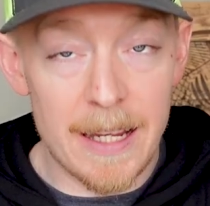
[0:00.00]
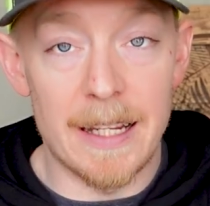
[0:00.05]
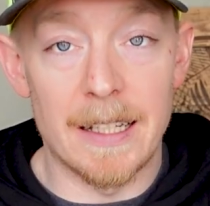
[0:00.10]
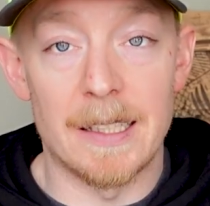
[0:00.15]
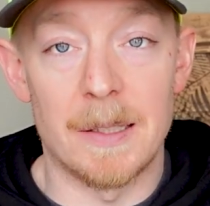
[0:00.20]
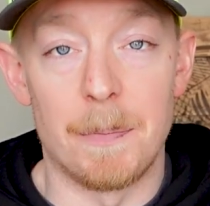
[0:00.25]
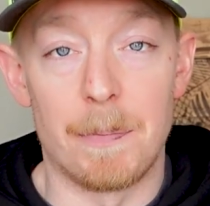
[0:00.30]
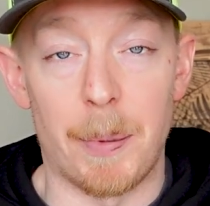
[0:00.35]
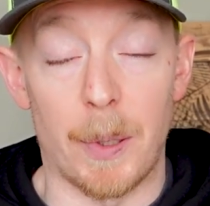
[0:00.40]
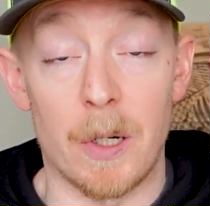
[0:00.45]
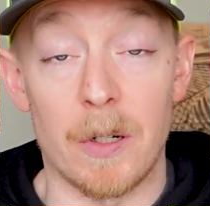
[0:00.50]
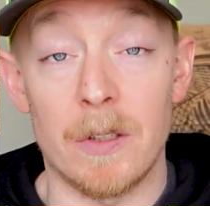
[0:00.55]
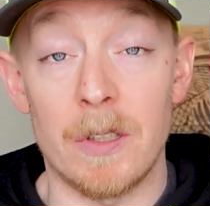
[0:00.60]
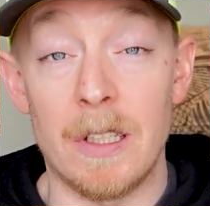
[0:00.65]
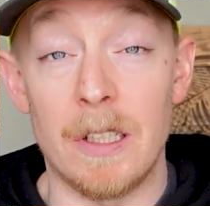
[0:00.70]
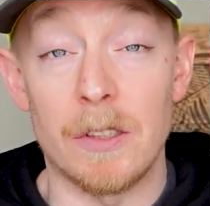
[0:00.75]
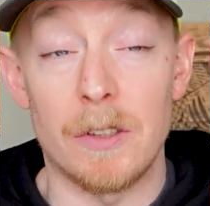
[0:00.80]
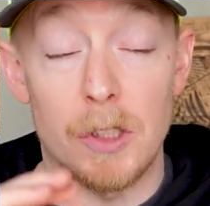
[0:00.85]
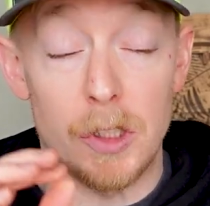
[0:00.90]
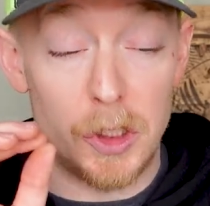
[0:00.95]
is burn
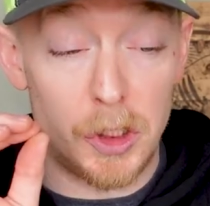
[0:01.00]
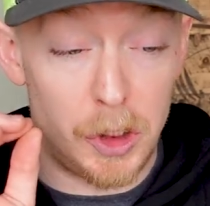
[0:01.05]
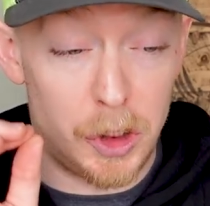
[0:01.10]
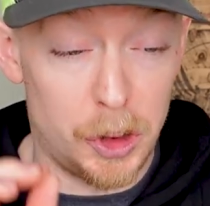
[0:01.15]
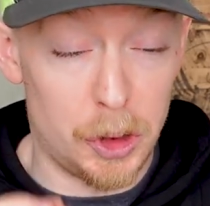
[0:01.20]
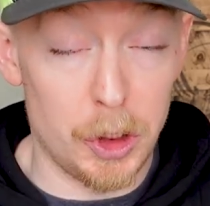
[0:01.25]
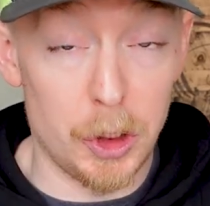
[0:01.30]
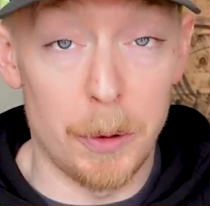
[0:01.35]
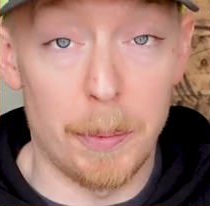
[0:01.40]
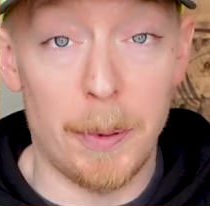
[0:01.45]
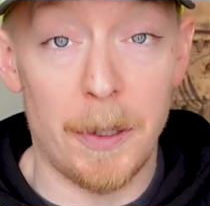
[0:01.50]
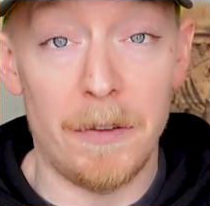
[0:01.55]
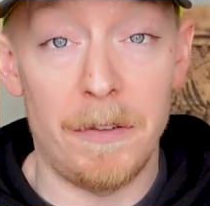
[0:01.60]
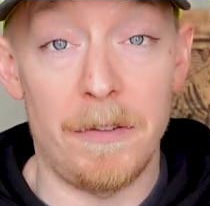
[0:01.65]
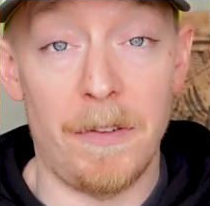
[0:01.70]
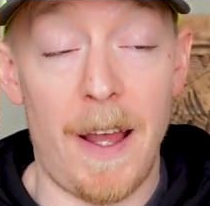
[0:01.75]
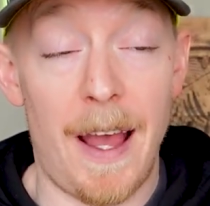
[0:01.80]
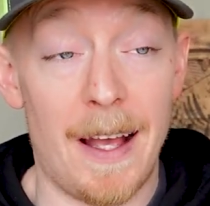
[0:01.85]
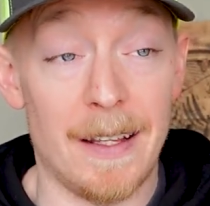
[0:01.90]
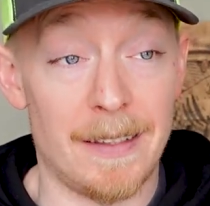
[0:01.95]
these super
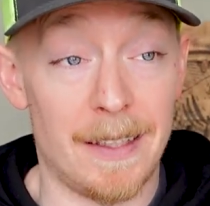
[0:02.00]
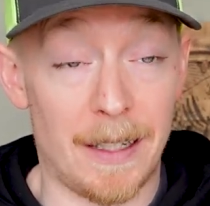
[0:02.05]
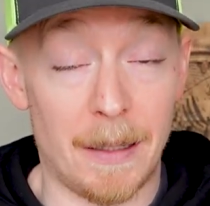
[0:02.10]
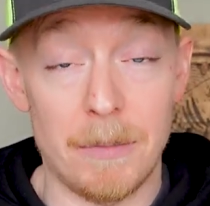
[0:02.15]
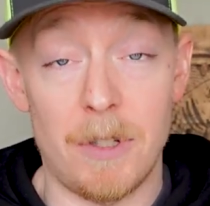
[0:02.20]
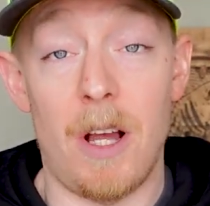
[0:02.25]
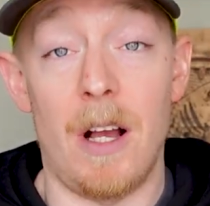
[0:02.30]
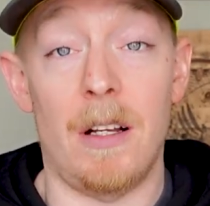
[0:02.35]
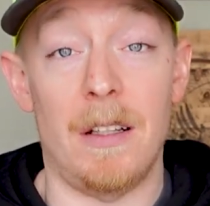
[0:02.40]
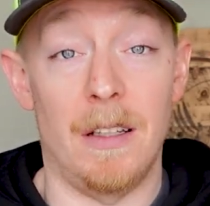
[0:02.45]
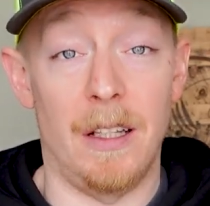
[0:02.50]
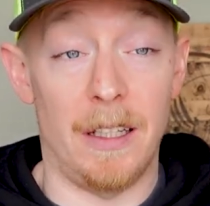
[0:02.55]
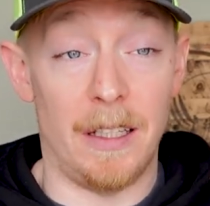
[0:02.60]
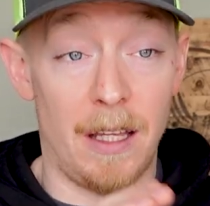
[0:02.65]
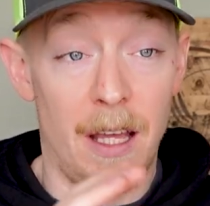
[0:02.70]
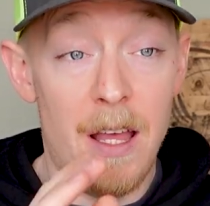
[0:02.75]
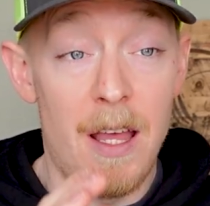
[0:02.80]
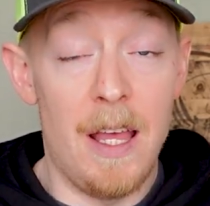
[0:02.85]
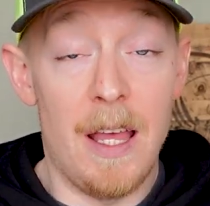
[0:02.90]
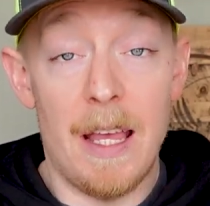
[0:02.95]
fast, like I'm talking
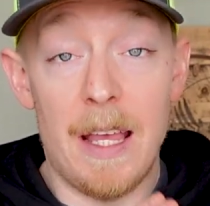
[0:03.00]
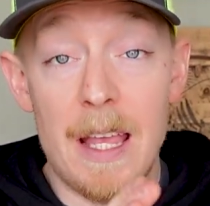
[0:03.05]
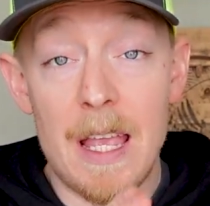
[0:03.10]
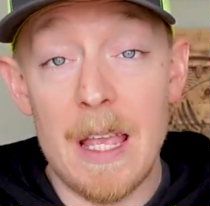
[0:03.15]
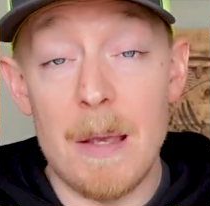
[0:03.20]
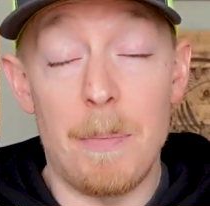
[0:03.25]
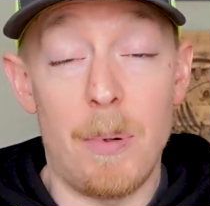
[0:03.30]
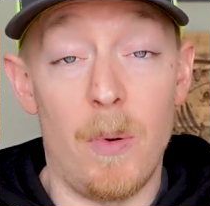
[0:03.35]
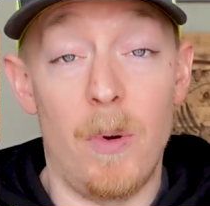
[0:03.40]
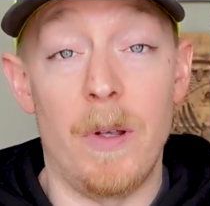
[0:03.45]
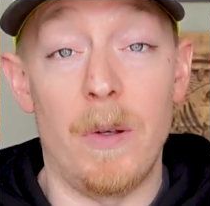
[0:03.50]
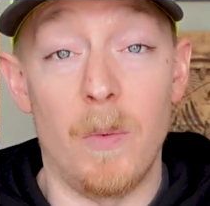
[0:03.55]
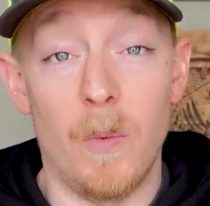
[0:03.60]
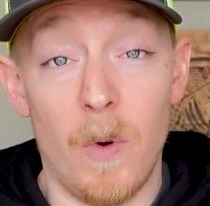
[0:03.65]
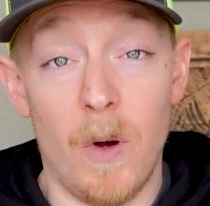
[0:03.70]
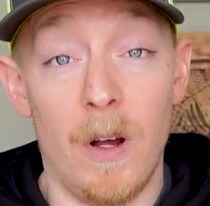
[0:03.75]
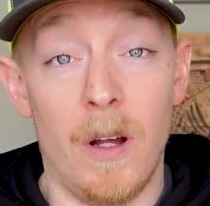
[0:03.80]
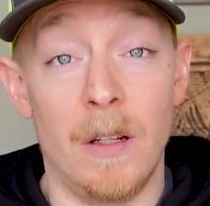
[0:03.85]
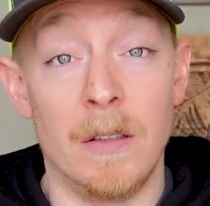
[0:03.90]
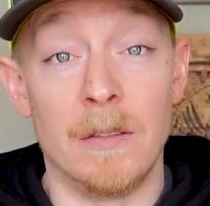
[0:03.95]
like
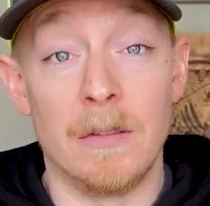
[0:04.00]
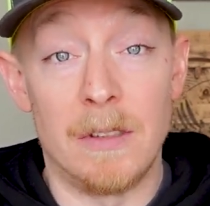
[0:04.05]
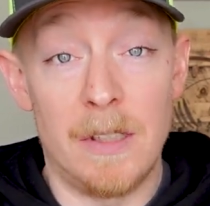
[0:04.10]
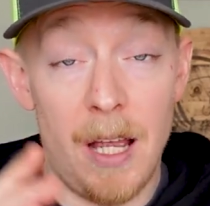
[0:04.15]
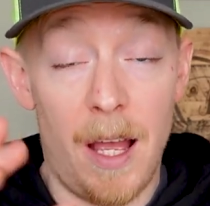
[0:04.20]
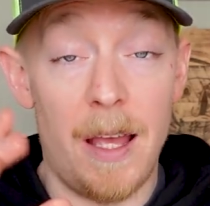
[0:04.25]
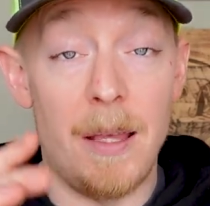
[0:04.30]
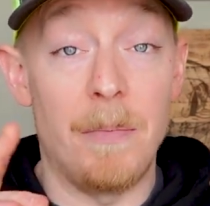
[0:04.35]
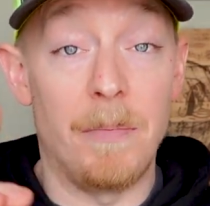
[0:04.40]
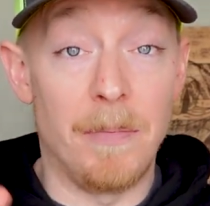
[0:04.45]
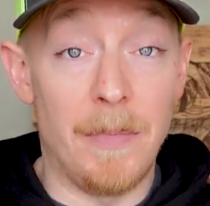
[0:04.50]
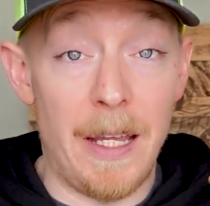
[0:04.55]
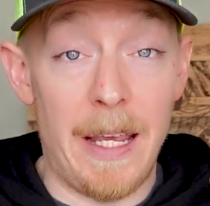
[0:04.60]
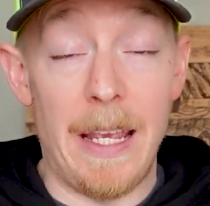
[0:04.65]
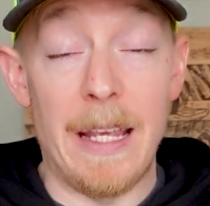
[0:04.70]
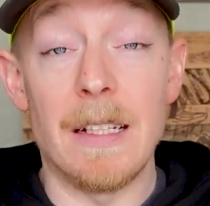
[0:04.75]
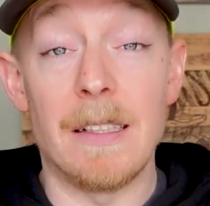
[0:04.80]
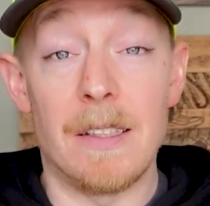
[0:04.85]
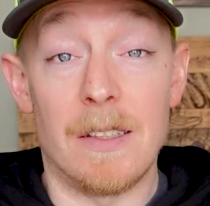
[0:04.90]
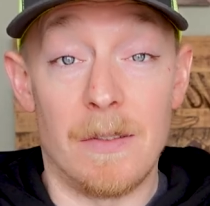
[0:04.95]
8.1 type
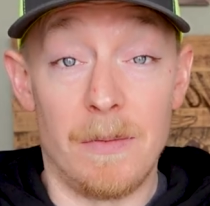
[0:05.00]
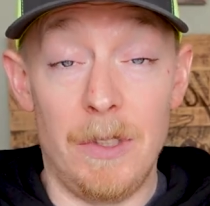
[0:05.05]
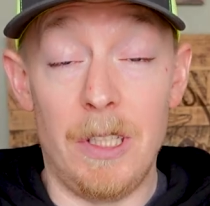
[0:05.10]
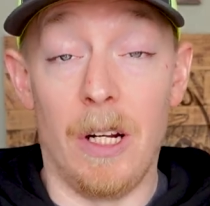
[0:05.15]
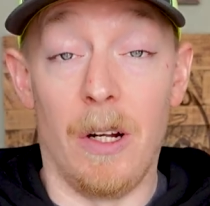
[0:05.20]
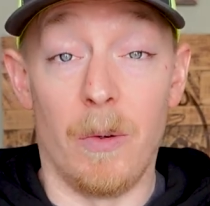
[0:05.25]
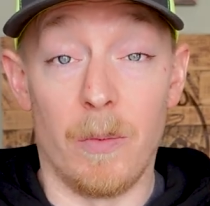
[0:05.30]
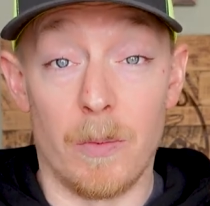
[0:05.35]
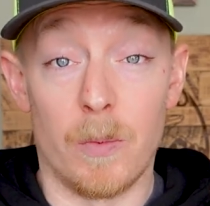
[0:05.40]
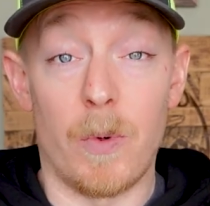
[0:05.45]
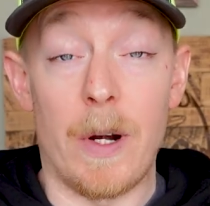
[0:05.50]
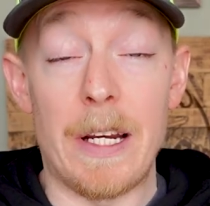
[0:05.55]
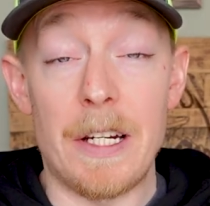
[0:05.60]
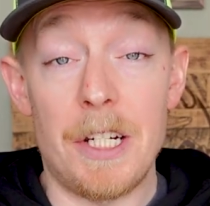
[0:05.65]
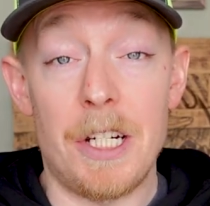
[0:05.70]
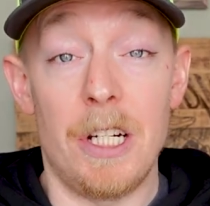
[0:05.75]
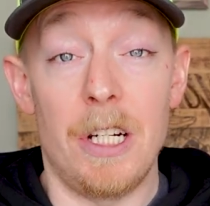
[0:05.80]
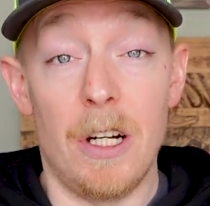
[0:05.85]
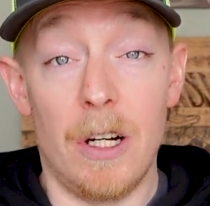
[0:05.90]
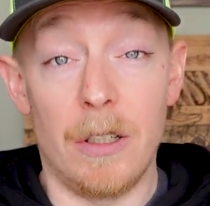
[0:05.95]
8, you know,
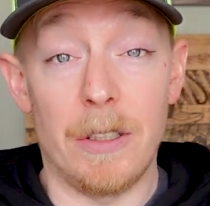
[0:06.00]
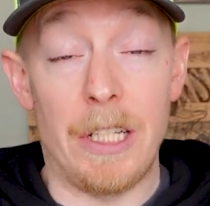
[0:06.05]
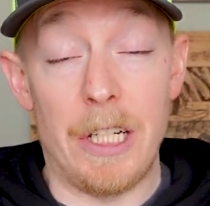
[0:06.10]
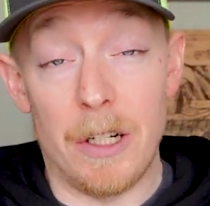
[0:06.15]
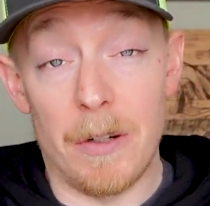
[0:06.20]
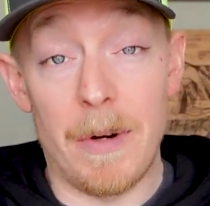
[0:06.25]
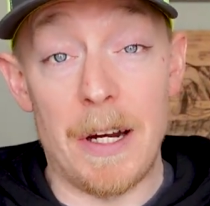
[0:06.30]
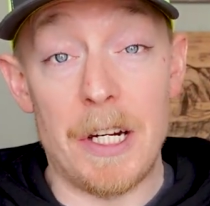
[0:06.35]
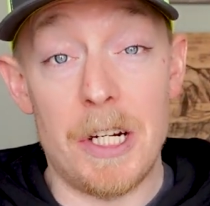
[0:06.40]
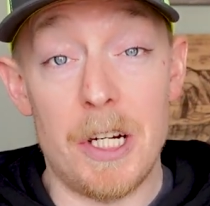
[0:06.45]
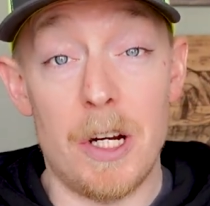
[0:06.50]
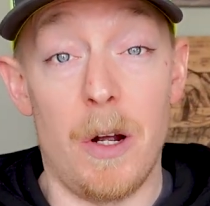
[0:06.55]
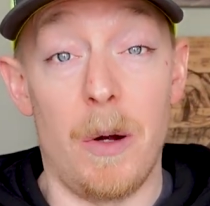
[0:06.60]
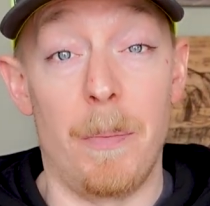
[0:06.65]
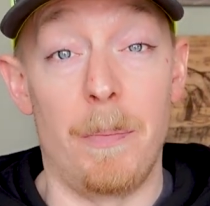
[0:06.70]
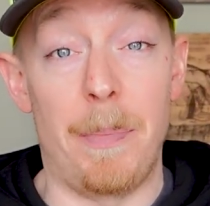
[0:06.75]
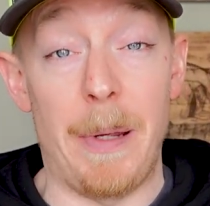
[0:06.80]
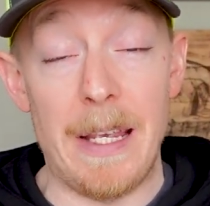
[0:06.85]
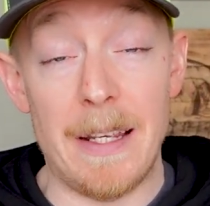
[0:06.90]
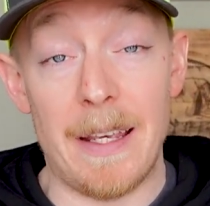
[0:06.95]
ratio, gear ratio,
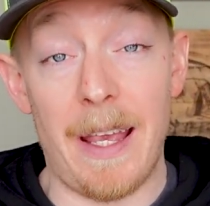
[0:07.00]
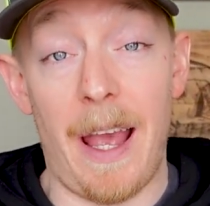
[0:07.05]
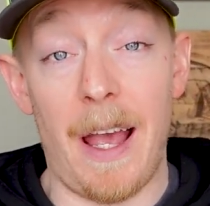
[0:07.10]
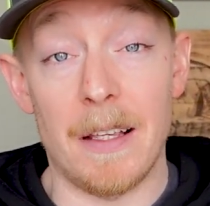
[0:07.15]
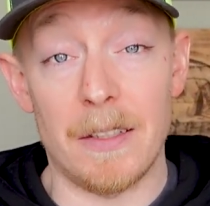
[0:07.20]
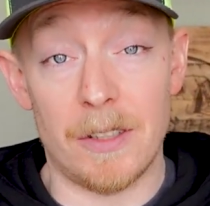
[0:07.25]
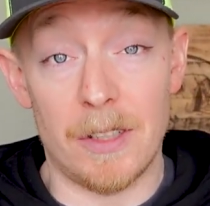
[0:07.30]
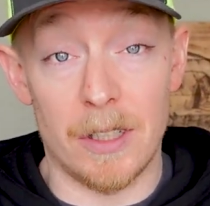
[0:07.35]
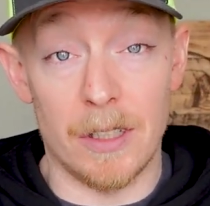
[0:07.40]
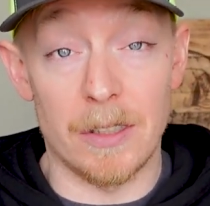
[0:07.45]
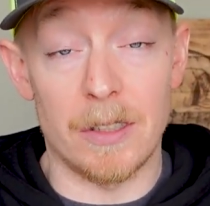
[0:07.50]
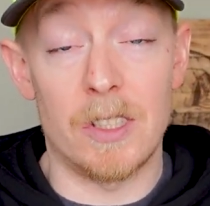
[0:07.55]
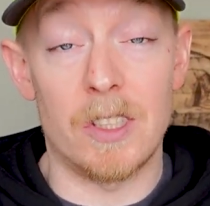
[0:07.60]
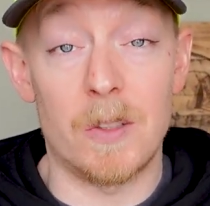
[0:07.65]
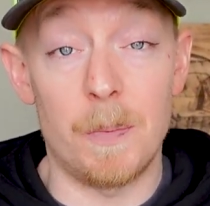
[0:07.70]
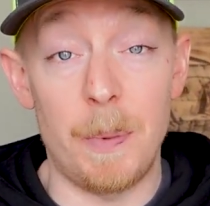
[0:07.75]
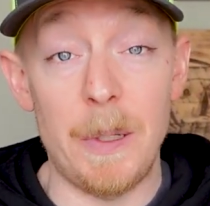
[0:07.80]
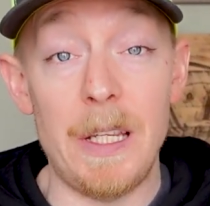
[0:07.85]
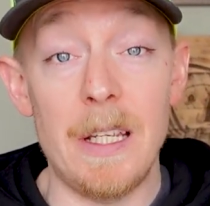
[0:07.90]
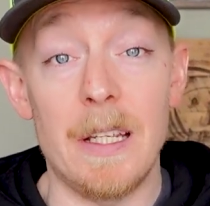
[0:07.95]
bait caster
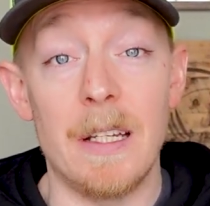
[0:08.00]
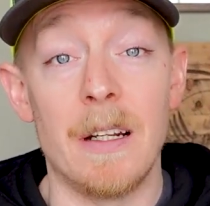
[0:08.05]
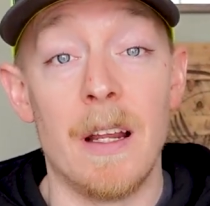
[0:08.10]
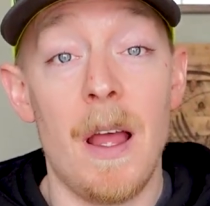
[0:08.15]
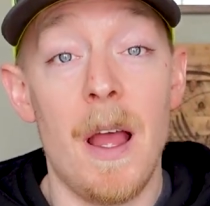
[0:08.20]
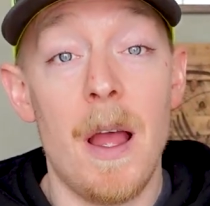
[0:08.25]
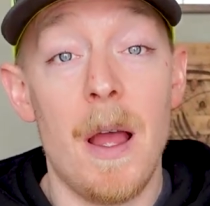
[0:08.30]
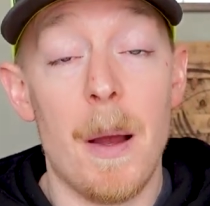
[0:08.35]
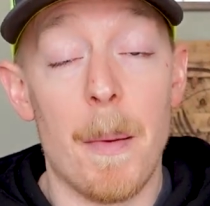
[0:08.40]
speed,